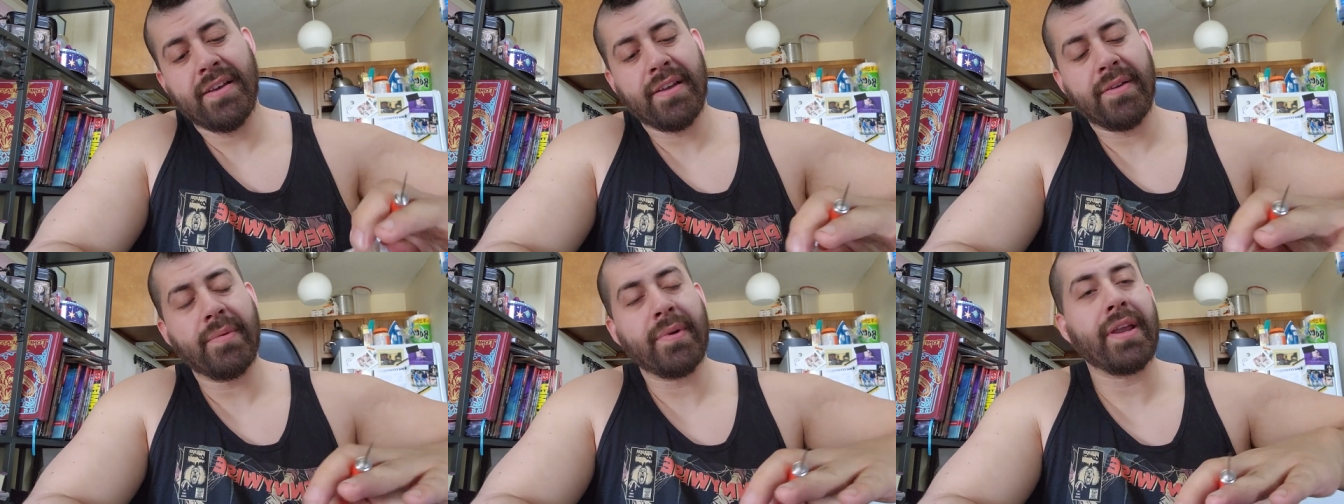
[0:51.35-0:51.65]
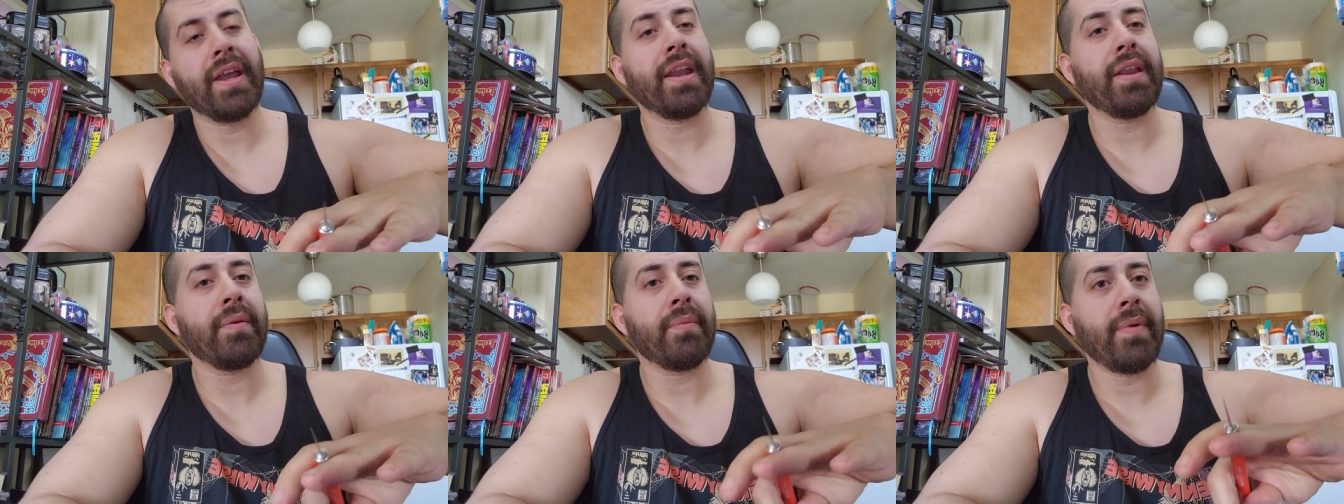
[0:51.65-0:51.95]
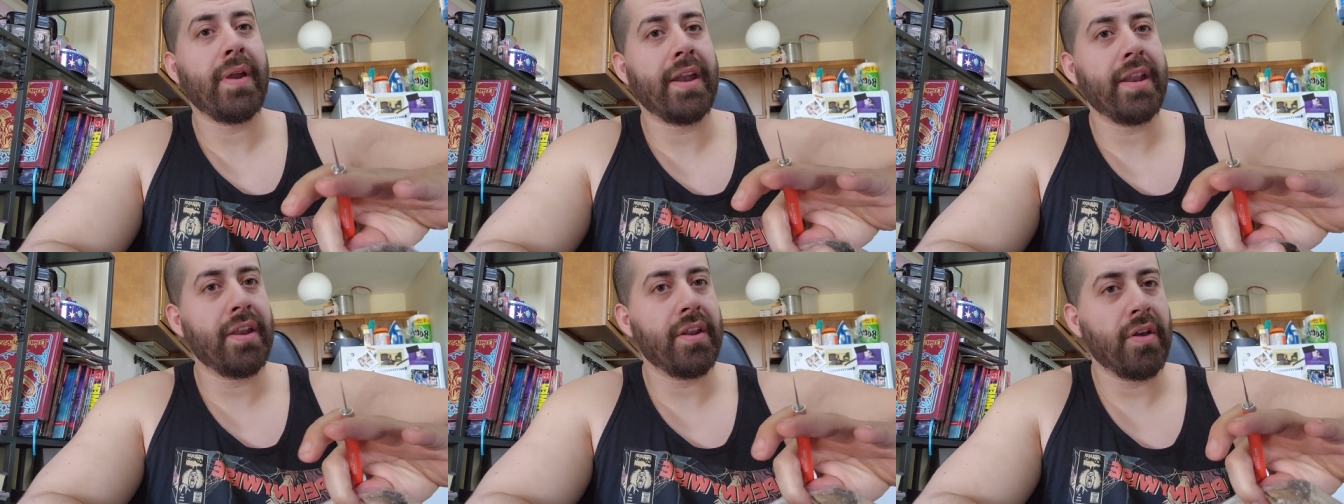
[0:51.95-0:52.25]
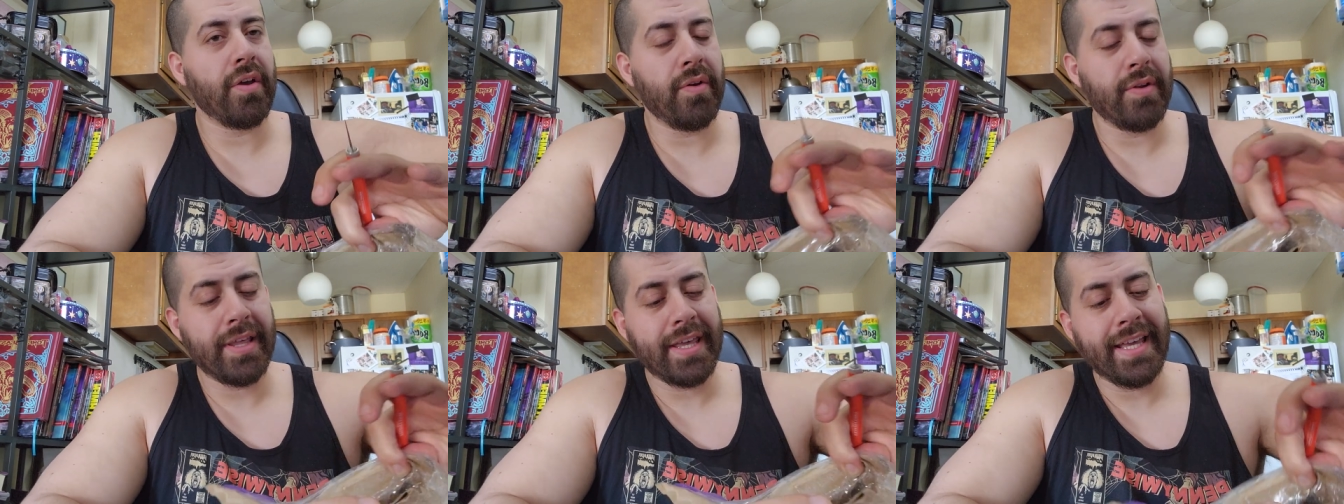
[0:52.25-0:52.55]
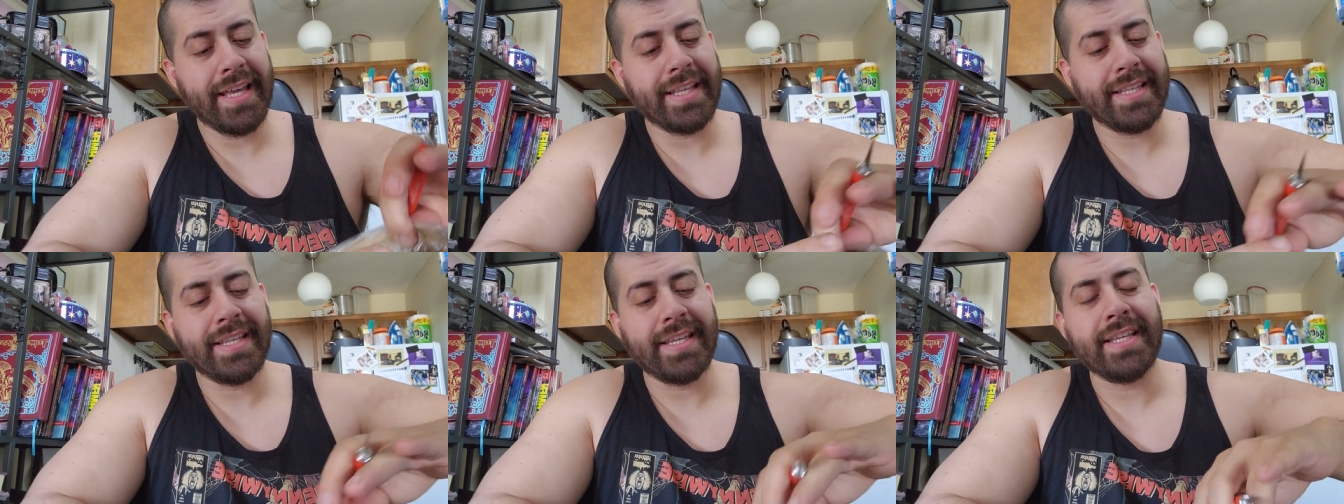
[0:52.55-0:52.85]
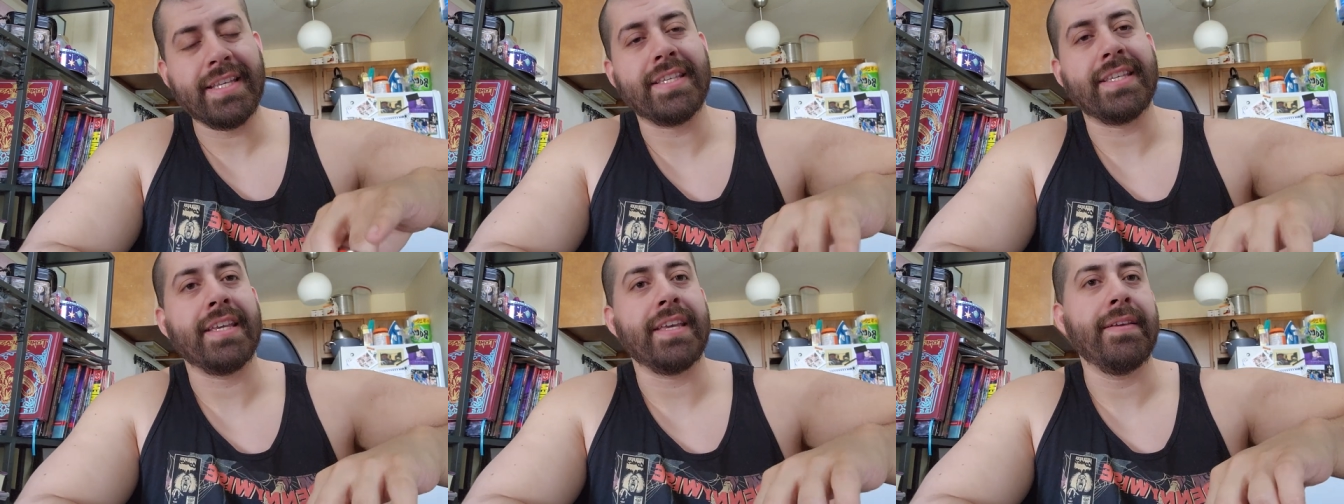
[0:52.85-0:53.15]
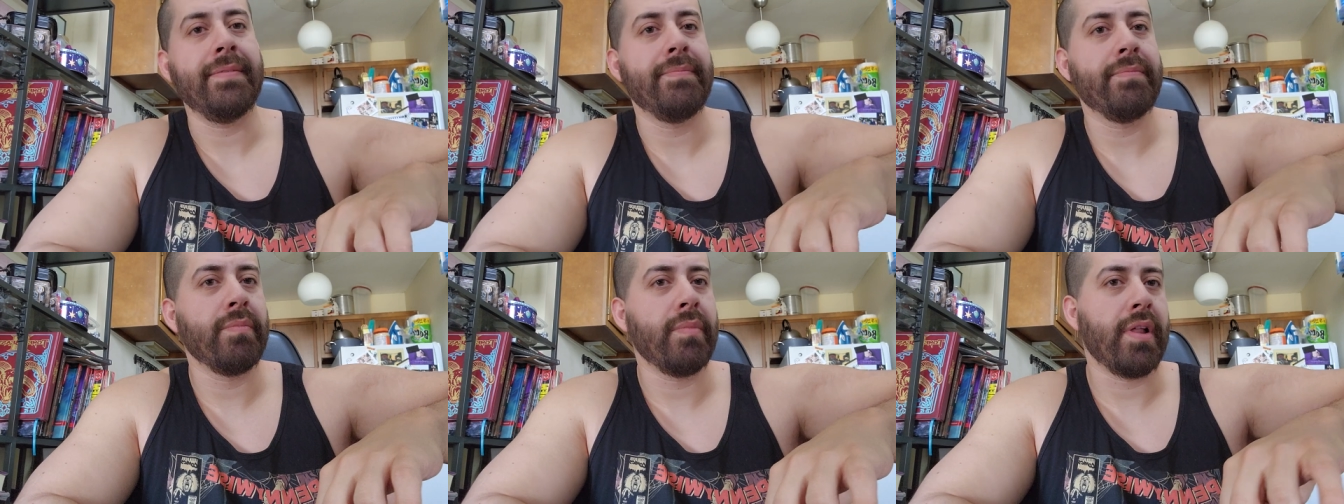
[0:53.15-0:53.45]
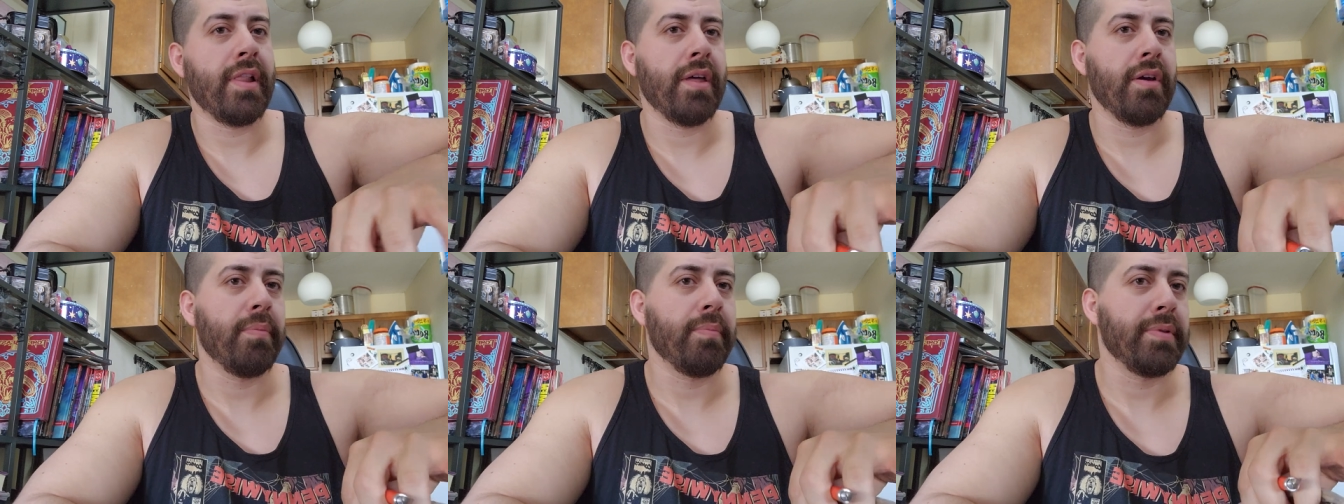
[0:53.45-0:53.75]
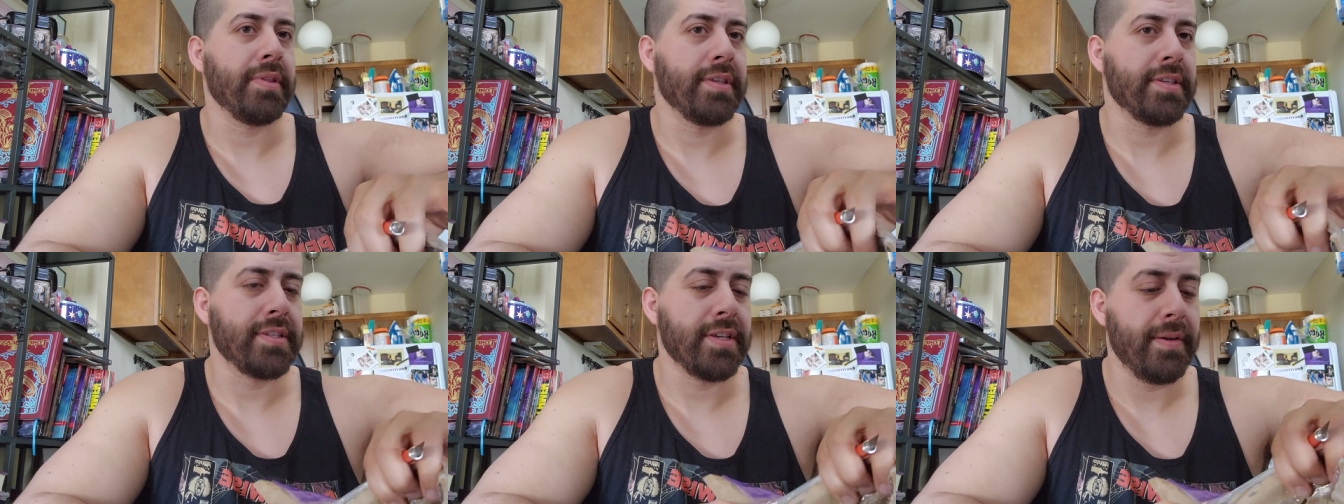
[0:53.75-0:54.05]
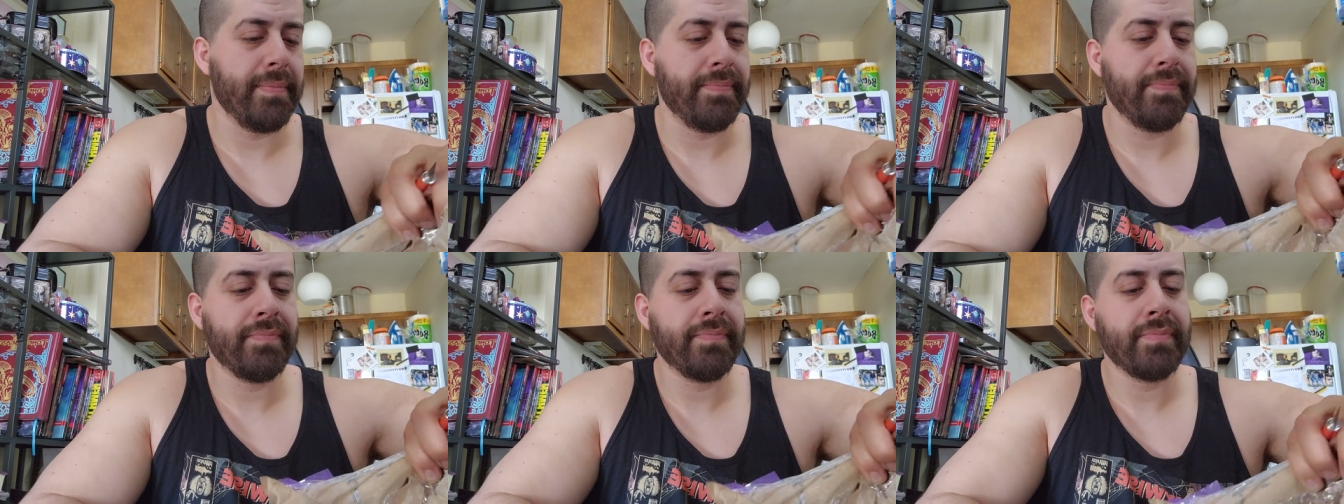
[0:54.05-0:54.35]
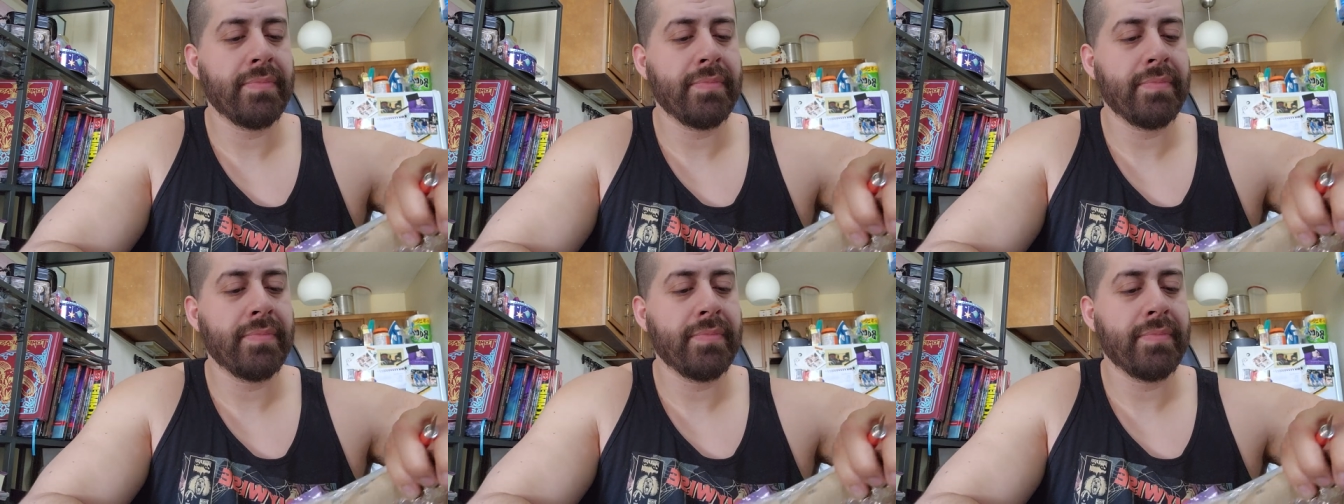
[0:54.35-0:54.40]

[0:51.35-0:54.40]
we're getting ready to go to ETC while I open this up